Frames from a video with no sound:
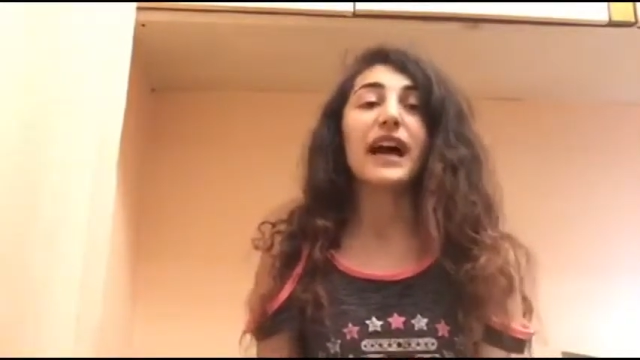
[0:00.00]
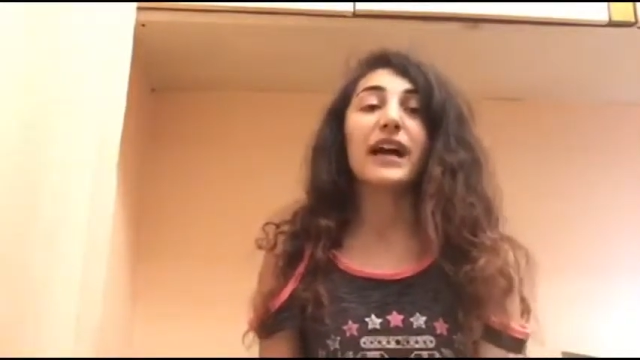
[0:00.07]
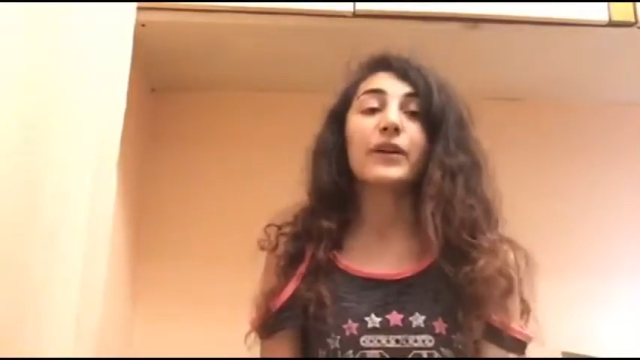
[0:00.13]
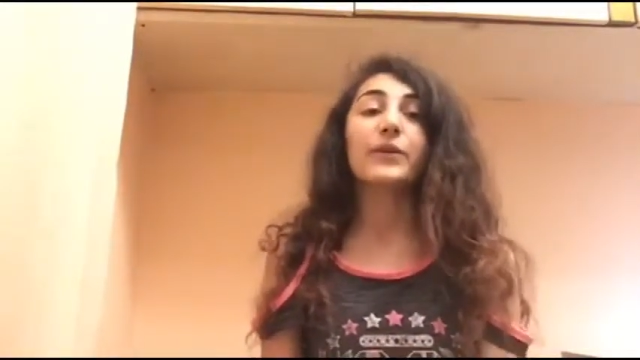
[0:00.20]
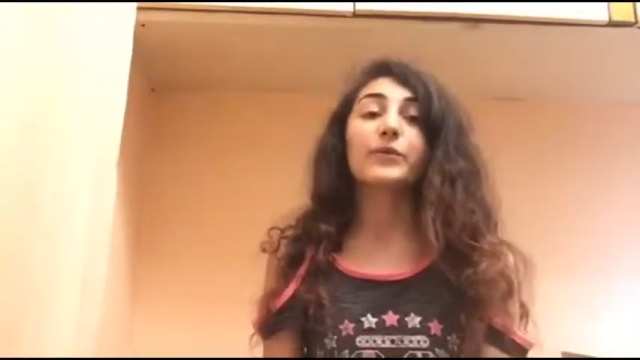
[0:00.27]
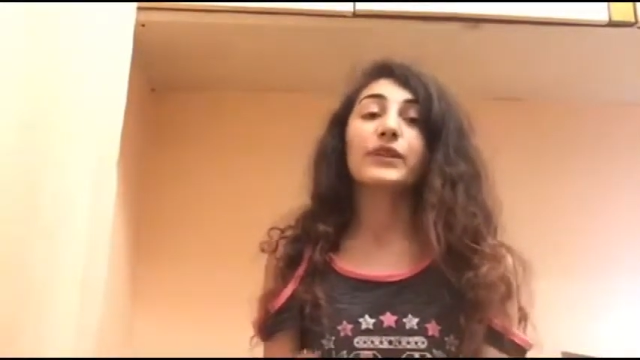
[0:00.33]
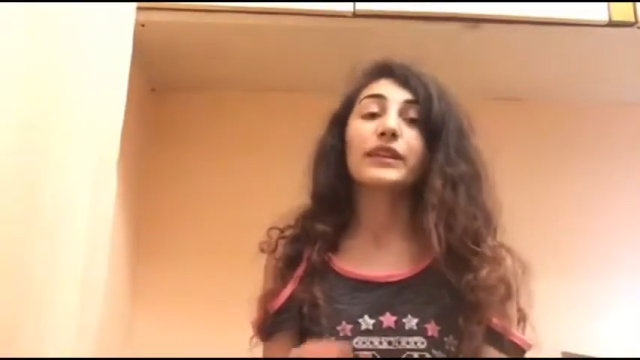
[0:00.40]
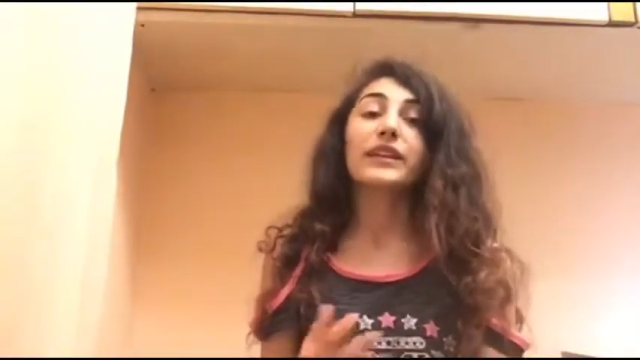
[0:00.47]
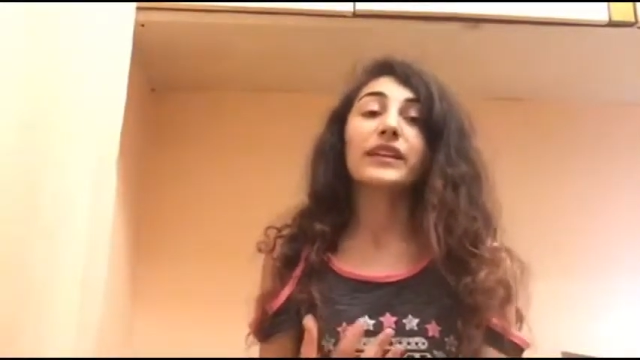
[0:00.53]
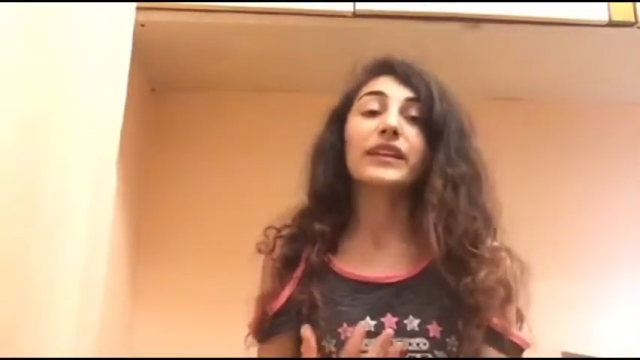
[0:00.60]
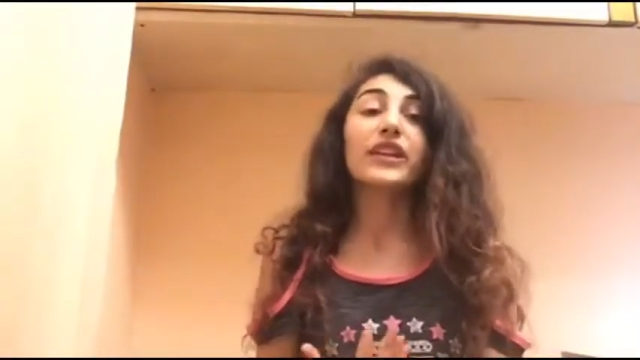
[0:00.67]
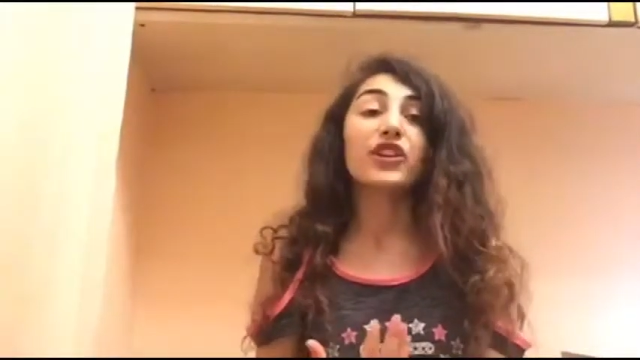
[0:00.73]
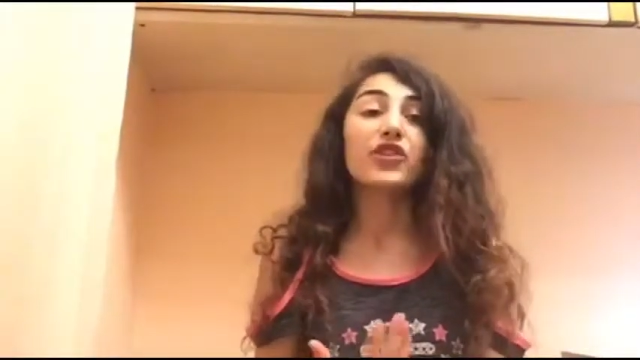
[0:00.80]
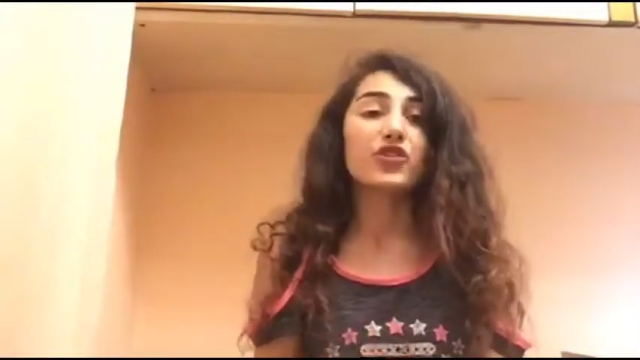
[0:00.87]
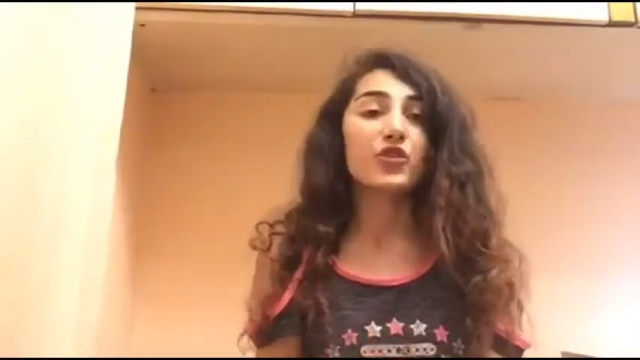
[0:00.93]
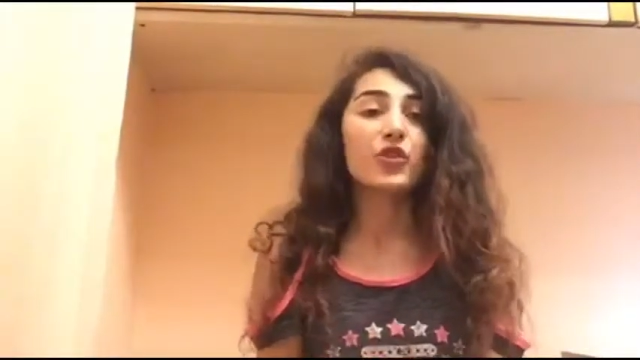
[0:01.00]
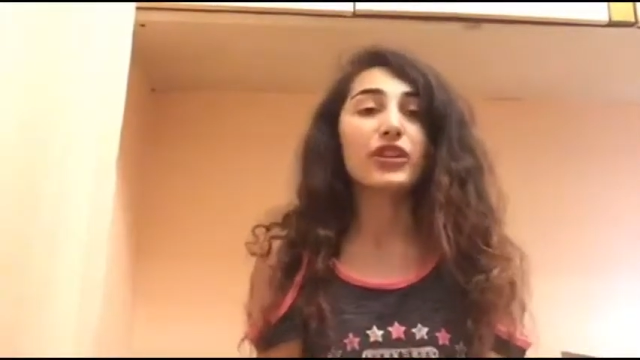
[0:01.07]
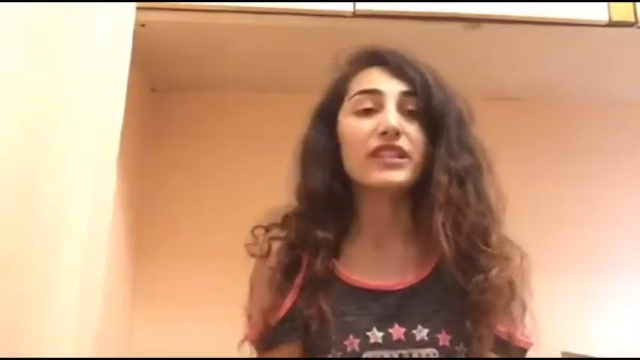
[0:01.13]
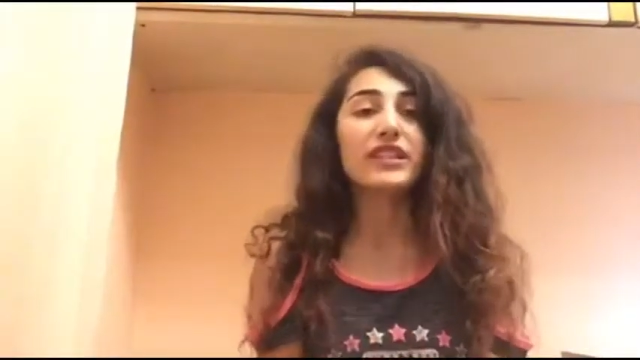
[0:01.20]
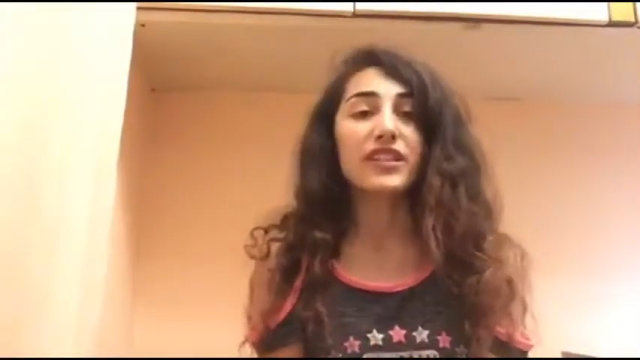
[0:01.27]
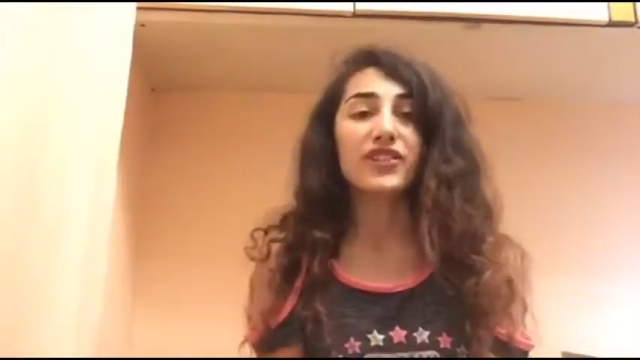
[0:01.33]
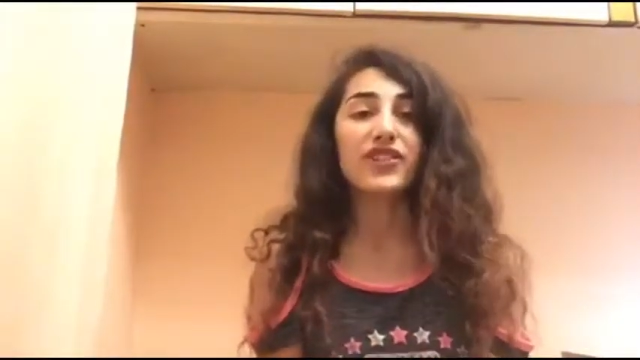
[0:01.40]
I really
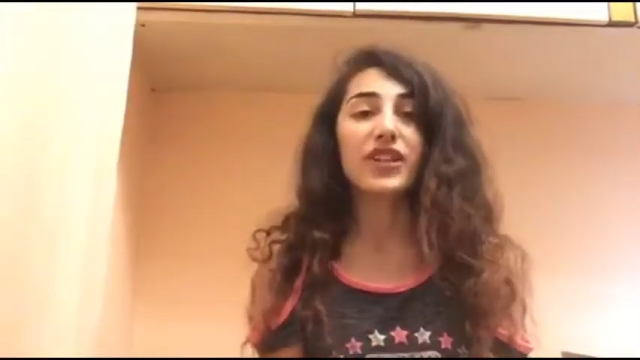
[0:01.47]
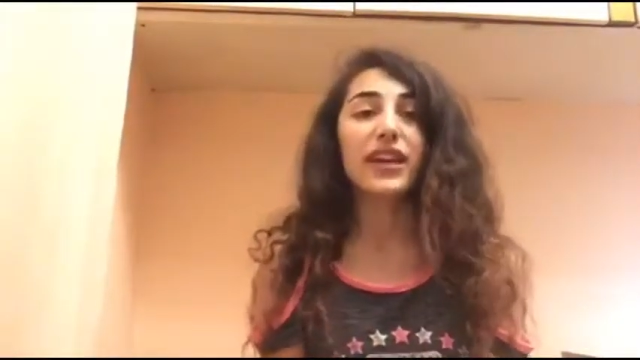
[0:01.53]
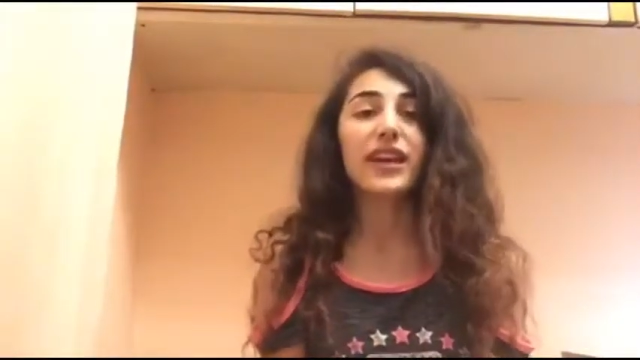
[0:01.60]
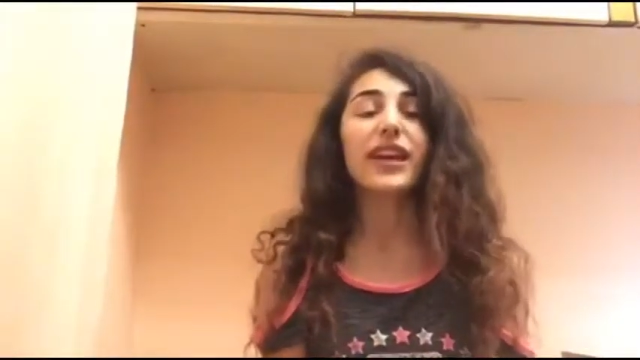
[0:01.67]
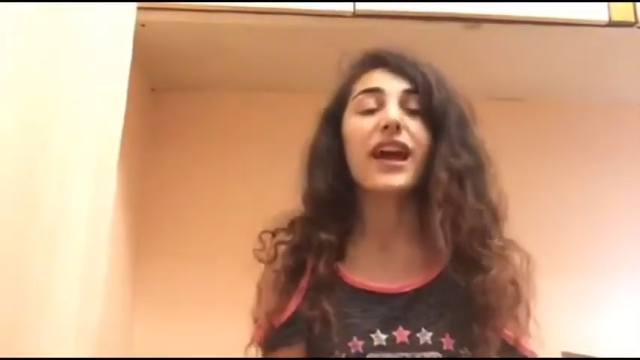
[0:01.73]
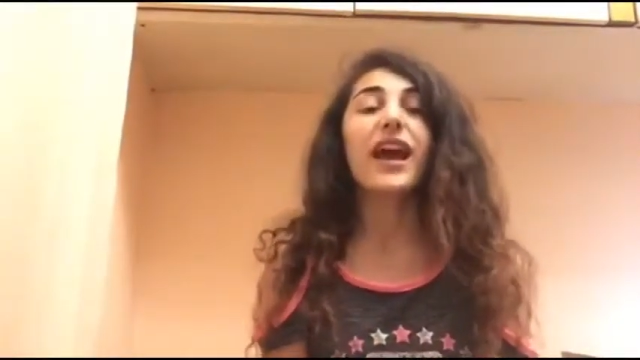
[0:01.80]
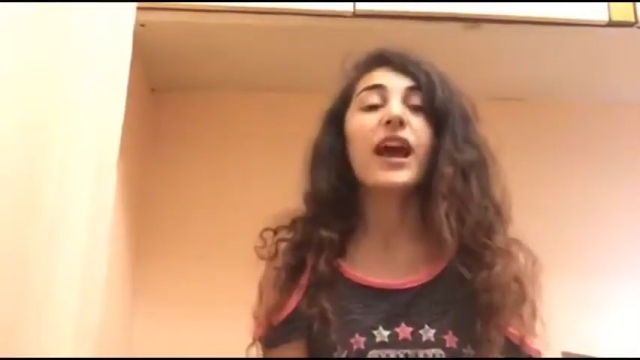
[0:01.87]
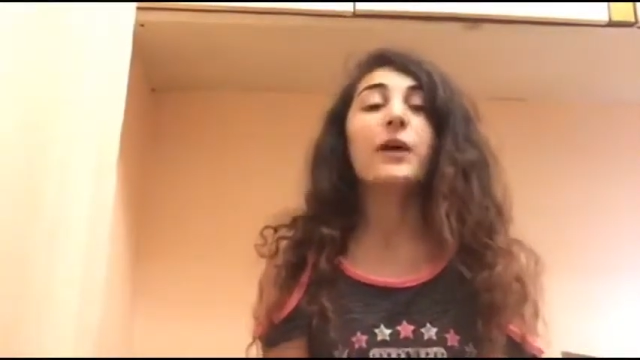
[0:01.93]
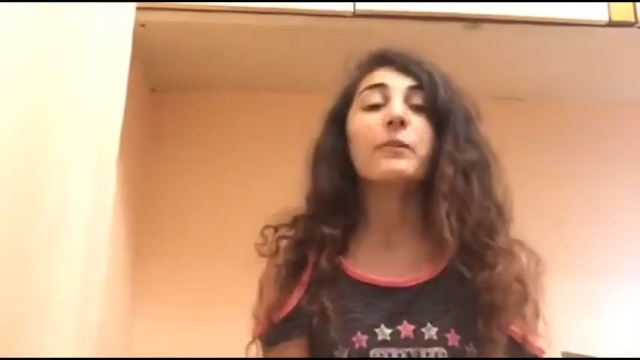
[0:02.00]
enjoy teaching.